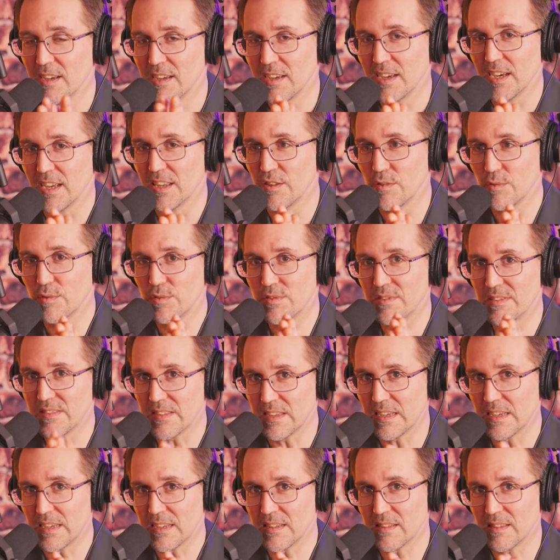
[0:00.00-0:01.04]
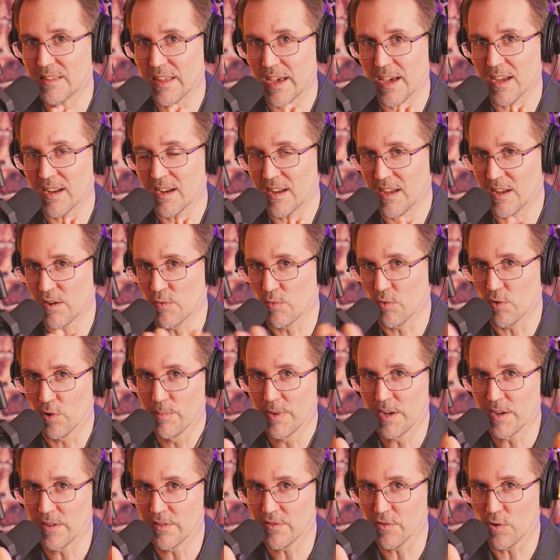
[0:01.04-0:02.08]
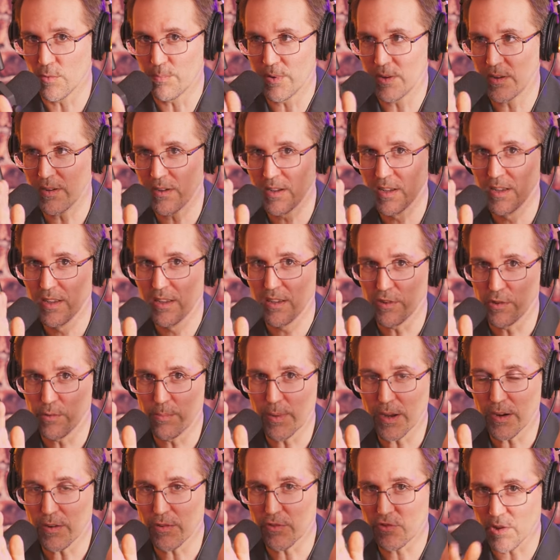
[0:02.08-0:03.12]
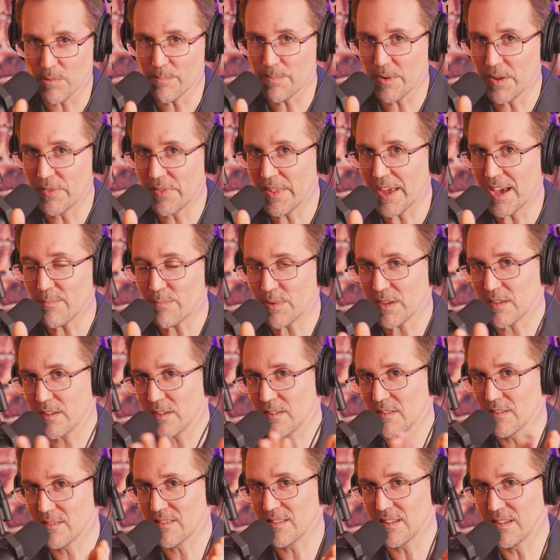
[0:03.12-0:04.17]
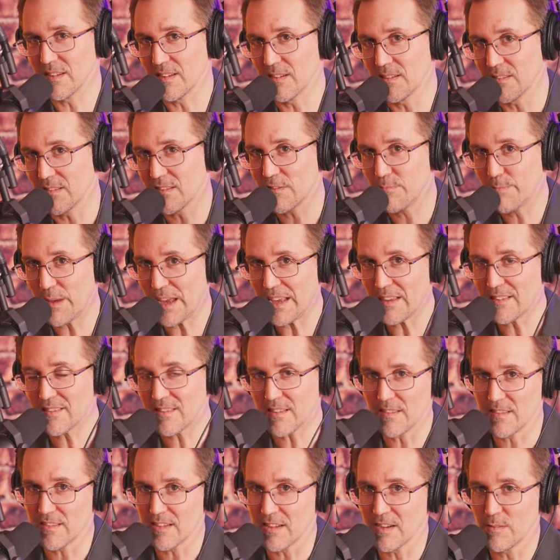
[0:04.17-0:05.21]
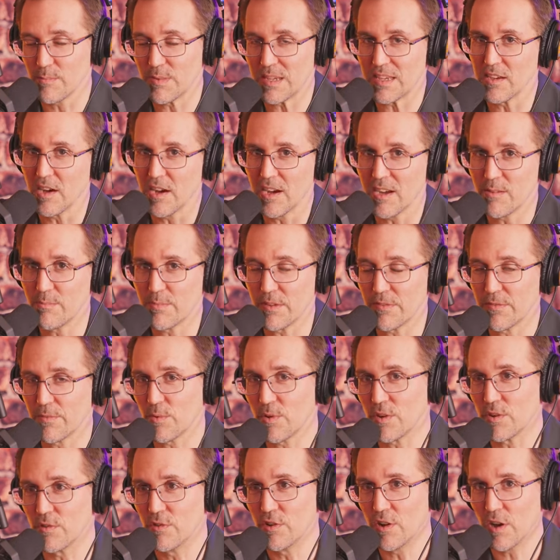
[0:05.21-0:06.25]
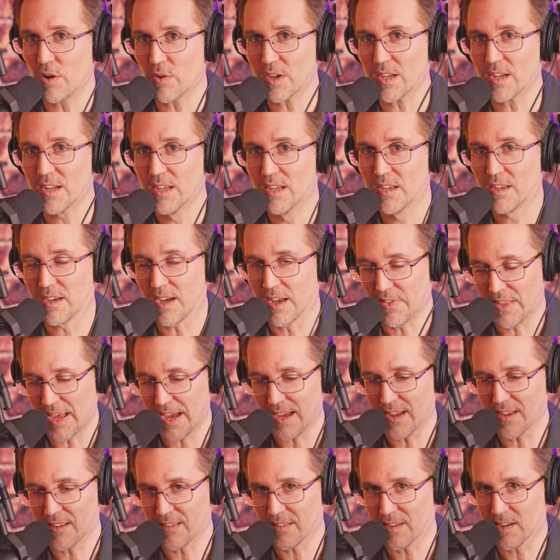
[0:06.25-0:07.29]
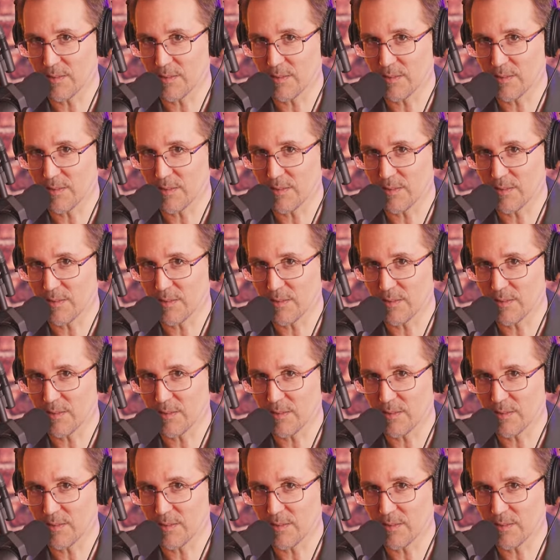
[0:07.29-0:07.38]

and you see that enrollment is open, you better jump on that because the space is going to be gone before you know it, and that is going to